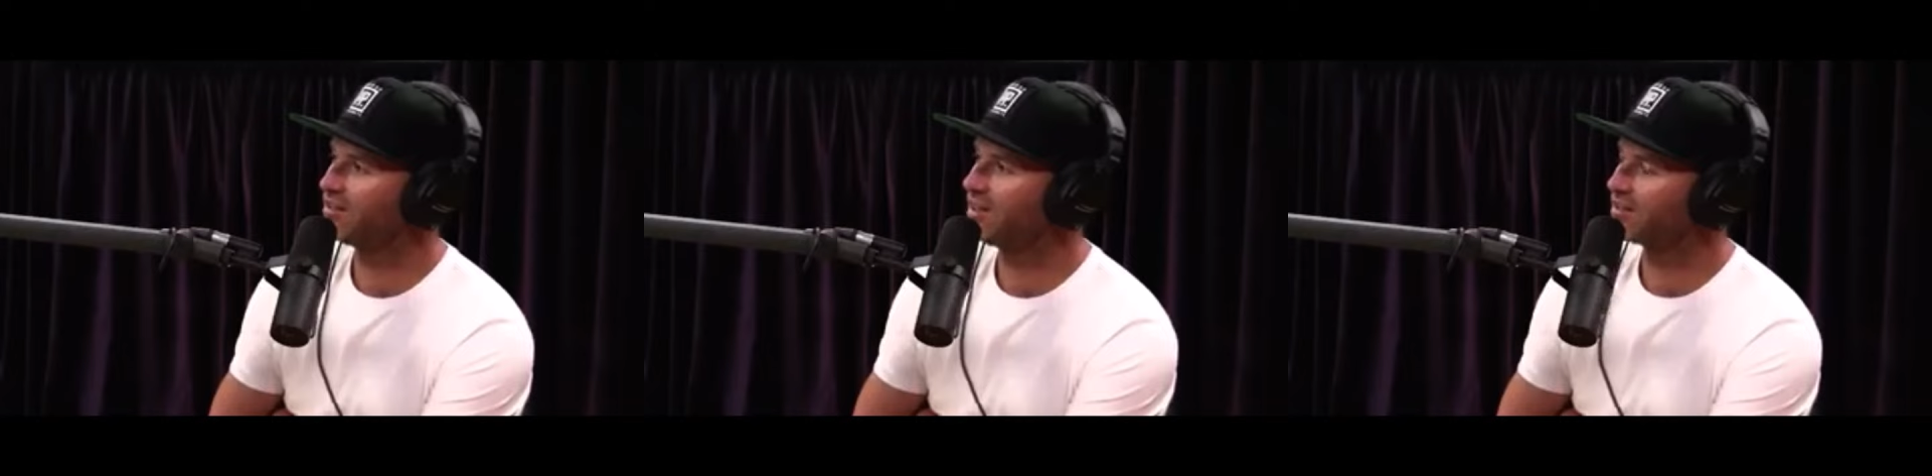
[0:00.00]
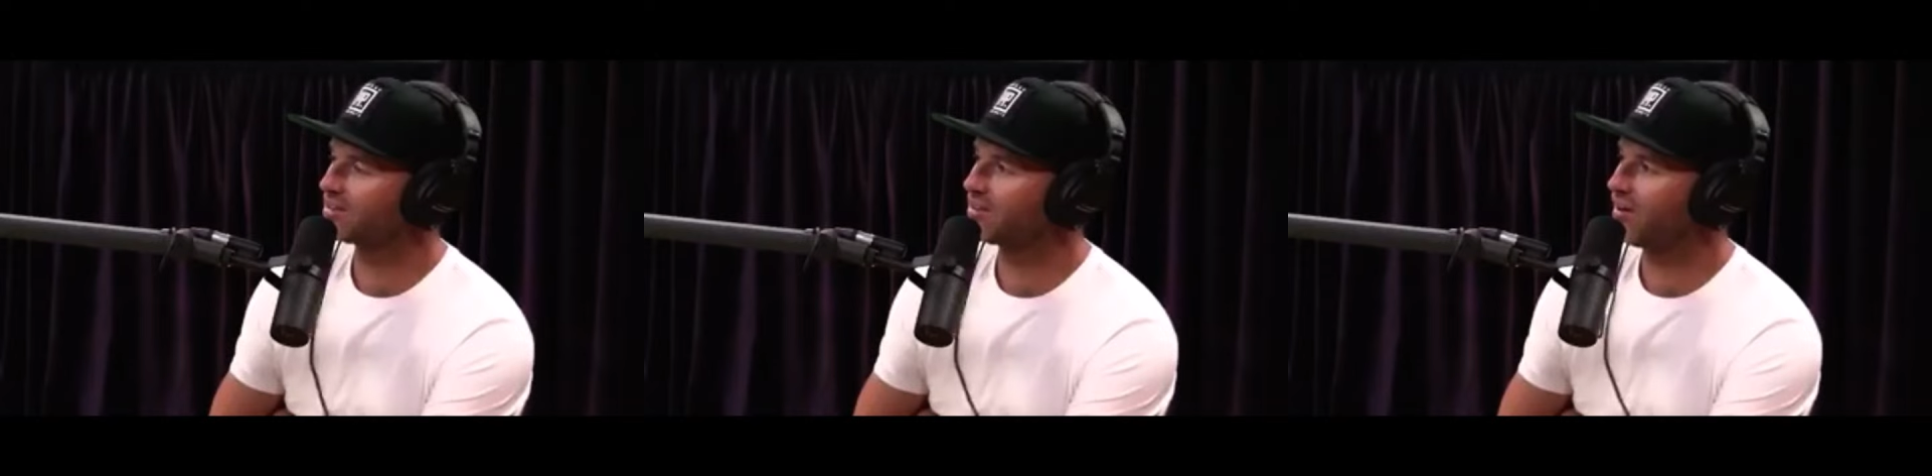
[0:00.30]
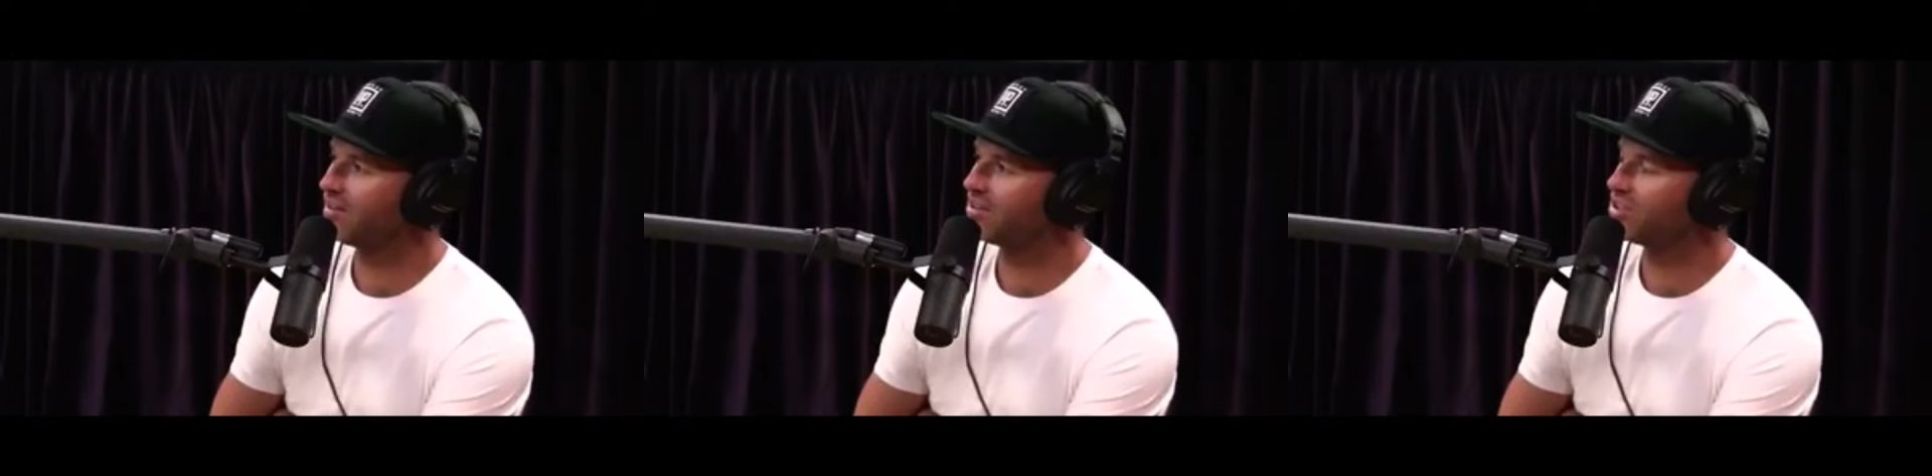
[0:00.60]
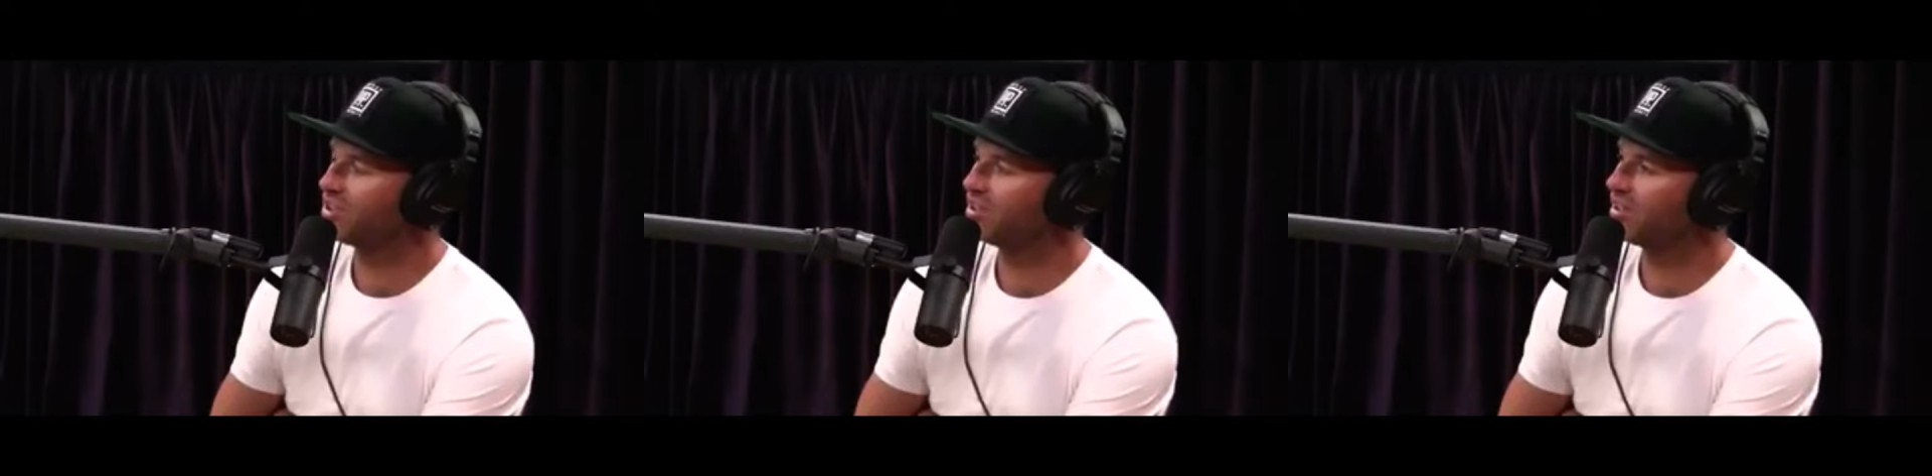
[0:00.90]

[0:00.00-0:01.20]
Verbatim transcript: does some crazy shit.